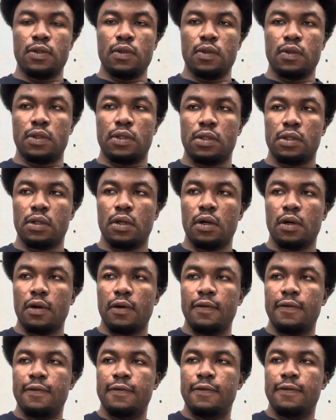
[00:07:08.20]

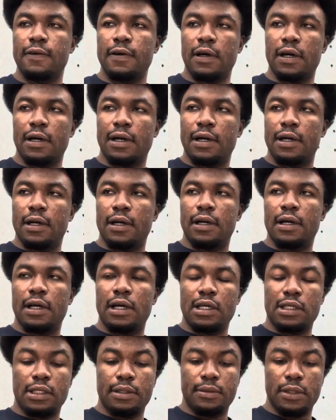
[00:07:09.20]
solve
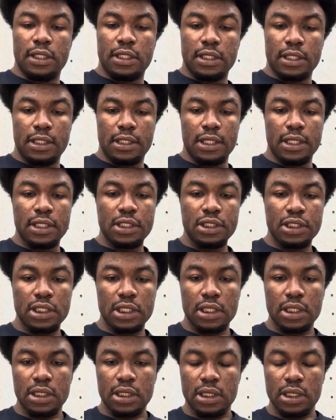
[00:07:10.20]
an immediate
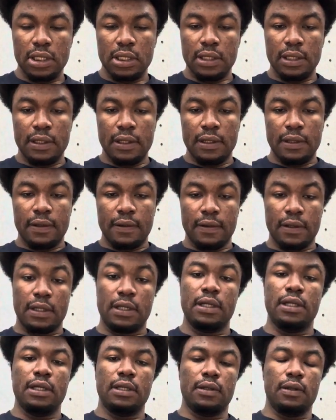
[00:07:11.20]
danger, rather
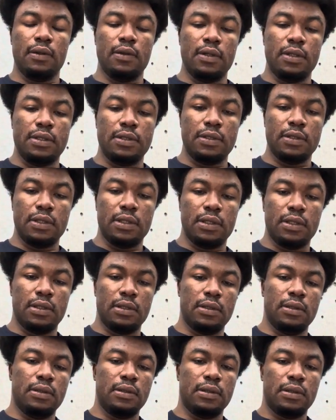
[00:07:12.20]
than going to the
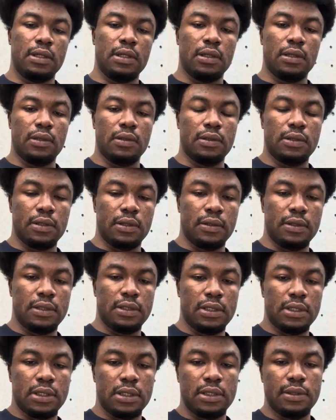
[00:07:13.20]
local
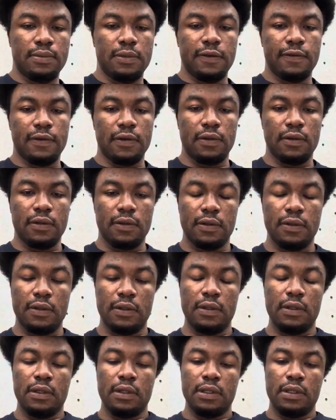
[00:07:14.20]
authorities before
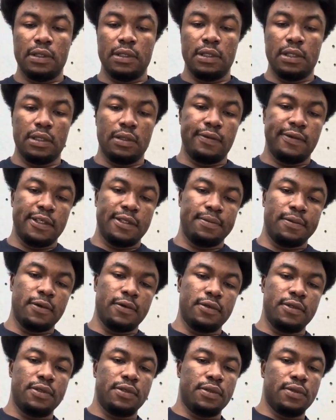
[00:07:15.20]
they respond
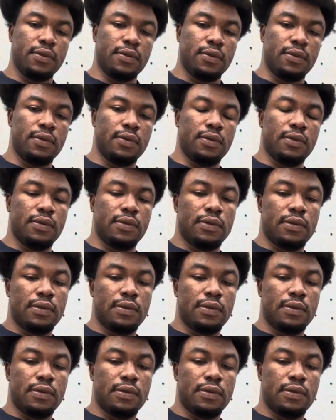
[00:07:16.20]
to